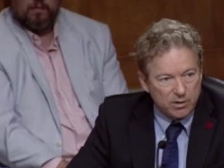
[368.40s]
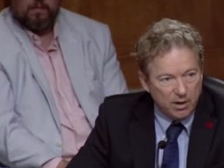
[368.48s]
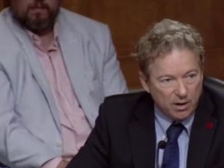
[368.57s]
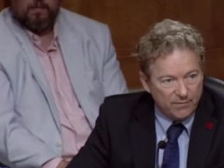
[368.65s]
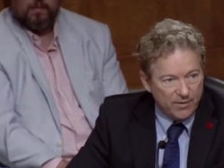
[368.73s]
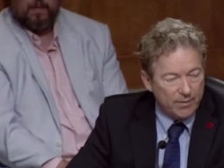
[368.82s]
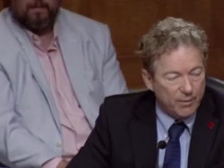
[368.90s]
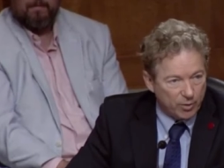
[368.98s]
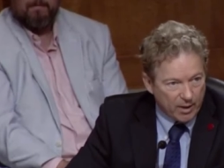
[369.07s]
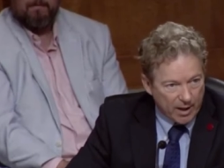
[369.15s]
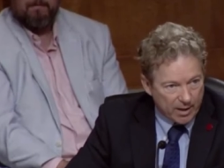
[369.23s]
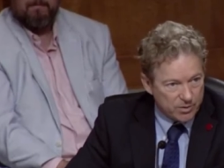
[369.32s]
uh, FEMA
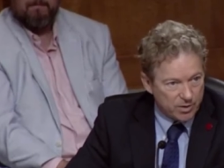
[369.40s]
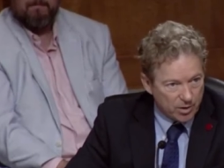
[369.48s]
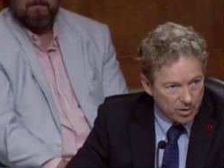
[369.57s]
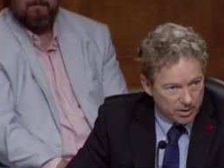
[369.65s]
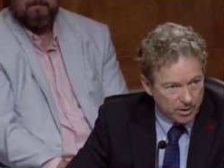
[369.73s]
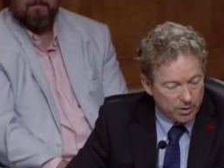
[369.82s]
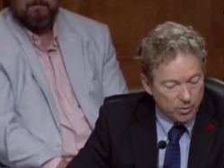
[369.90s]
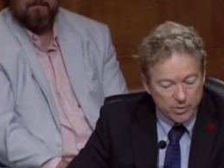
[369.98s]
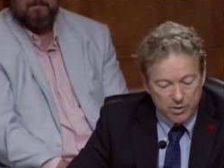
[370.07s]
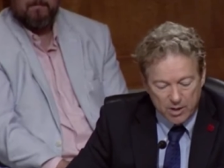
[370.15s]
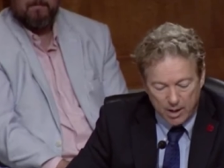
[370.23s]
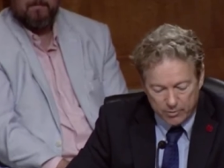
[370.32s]
grants that already deal with
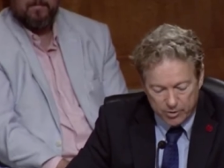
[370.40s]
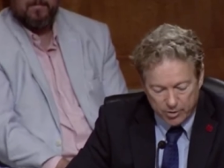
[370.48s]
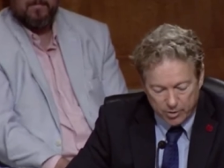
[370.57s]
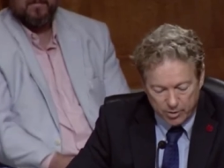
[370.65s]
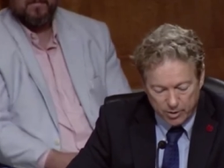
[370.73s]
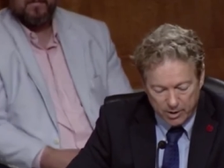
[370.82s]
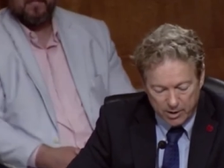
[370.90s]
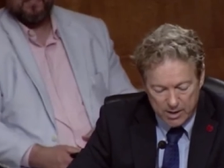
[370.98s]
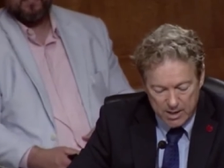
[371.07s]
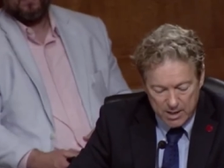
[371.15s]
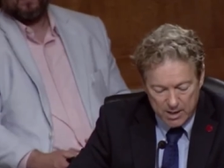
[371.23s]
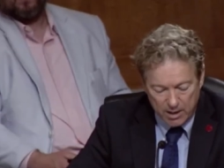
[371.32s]
cybersecurity.
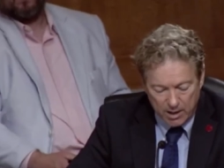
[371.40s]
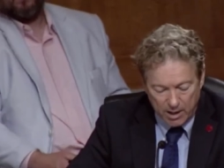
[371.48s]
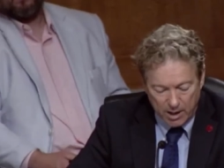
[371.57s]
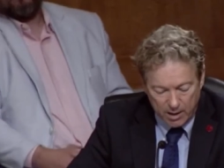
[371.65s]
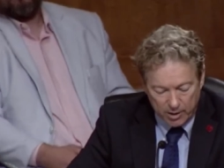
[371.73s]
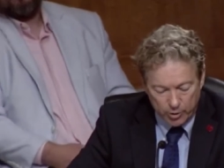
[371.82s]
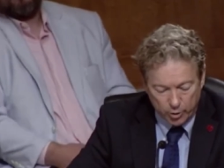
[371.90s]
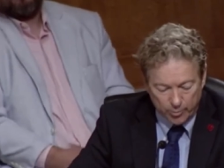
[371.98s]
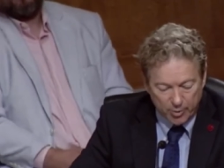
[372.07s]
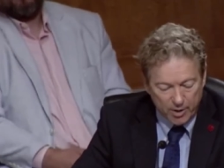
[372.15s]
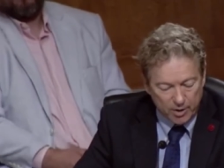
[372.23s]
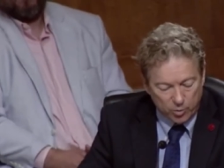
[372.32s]
Uh, in your
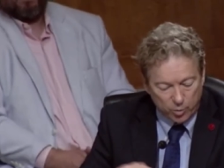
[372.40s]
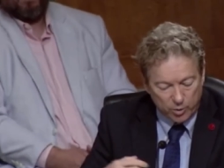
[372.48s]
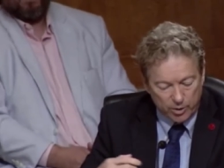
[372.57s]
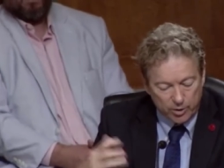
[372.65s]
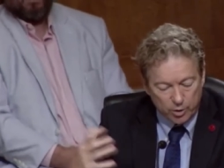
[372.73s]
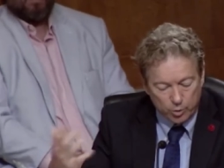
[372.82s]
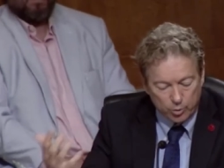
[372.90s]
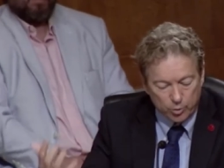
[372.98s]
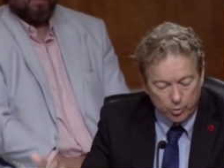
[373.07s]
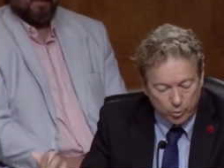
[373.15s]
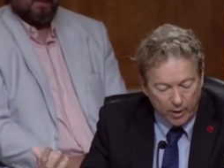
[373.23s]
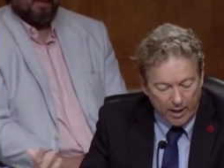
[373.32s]
opinion, would a new
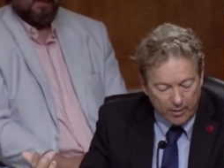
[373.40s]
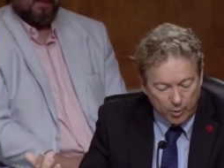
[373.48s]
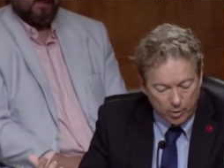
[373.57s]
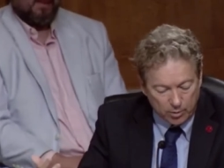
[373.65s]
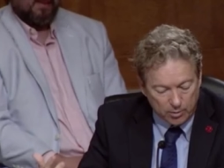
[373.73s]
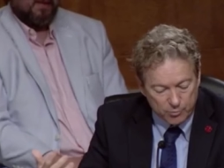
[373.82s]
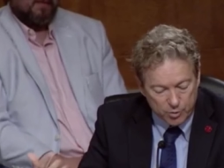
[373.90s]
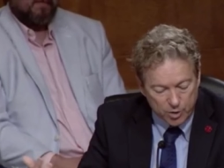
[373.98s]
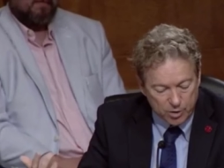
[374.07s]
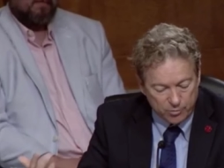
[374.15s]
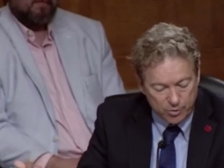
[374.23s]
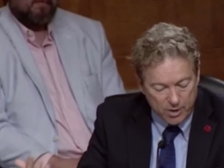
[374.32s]
grant program
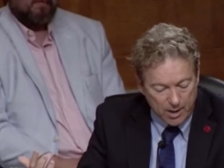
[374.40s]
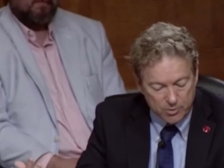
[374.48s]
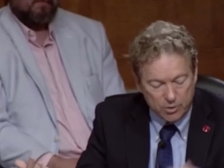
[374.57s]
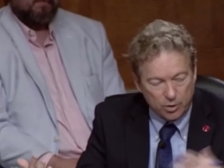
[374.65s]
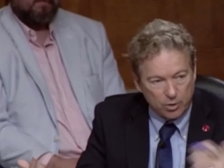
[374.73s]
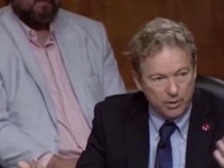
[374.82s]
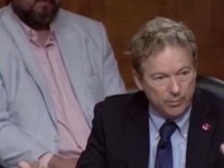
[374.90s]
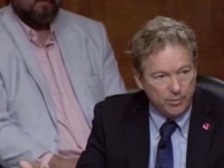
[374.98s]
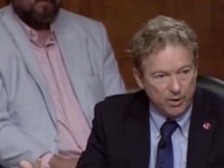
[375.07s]
just for cybersecurity